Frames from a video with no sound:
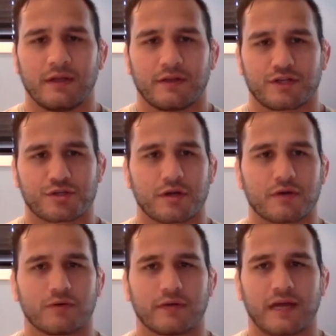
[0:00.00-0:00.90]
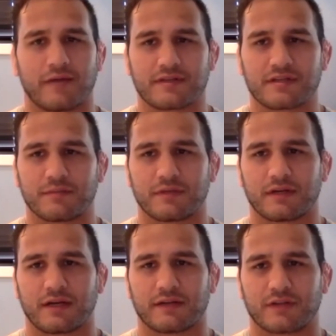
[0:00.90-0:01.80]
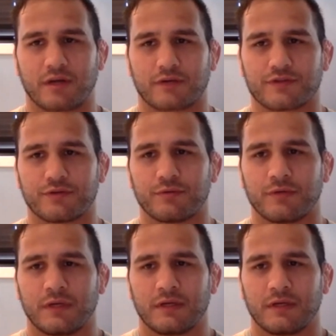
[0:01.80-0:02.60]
struggle and having someone to kind of talk to,